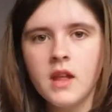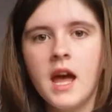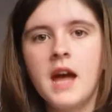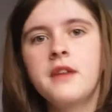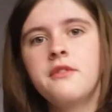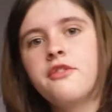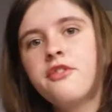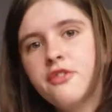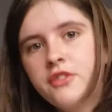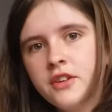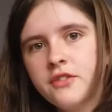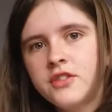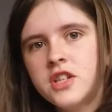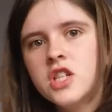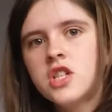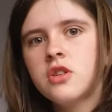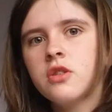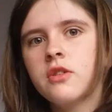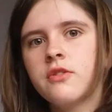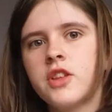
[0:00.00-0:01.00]
and
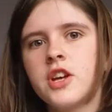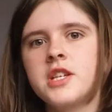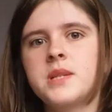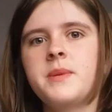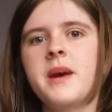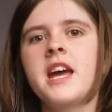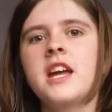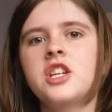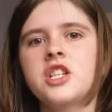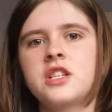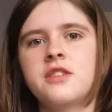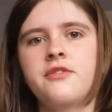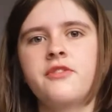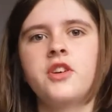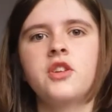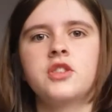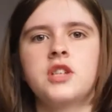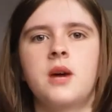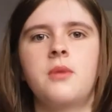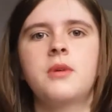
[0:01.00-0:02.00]
52 of those pages are
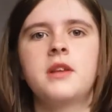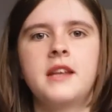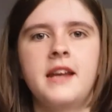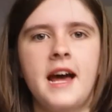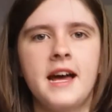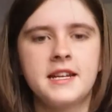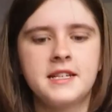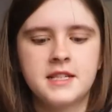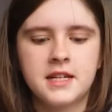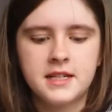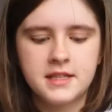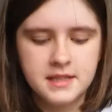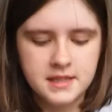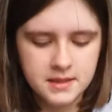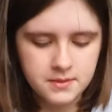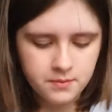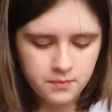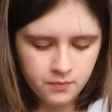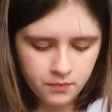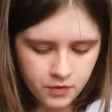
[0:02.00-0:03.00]
filled up with
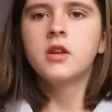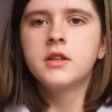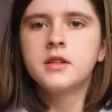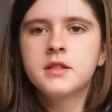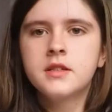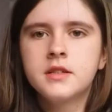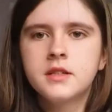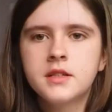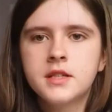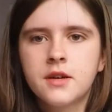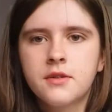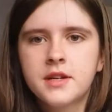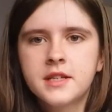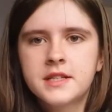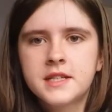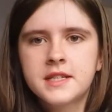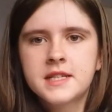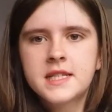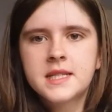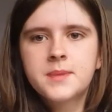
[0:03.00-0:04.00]
letters. So
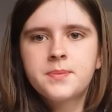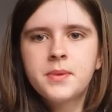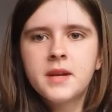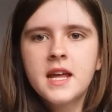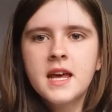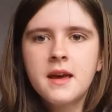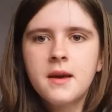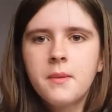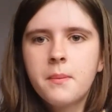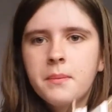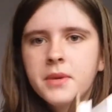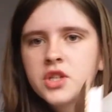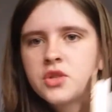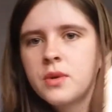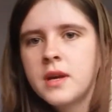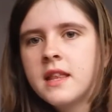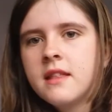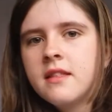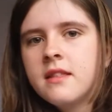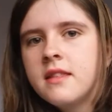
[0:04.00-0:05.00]
it's a split
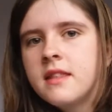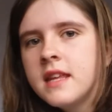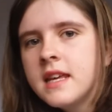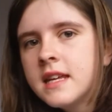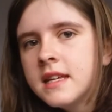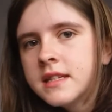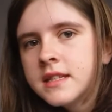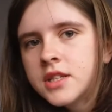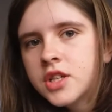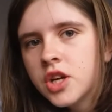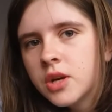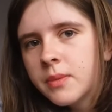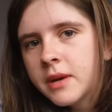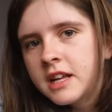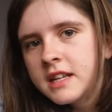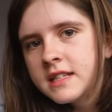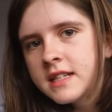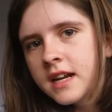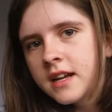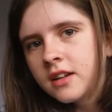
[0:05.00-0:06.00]
between these two
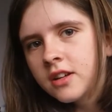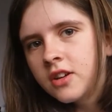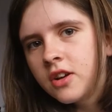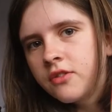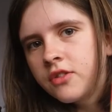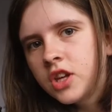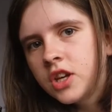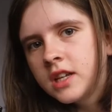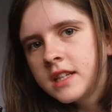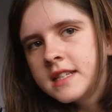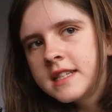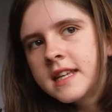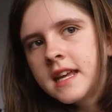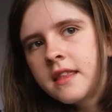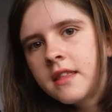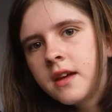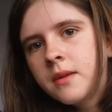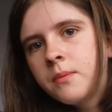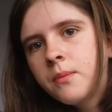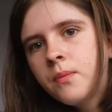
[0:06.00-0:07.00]
bits, I don't know if you can
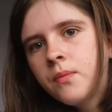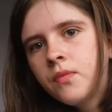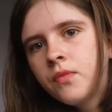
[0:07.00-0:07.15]
see them.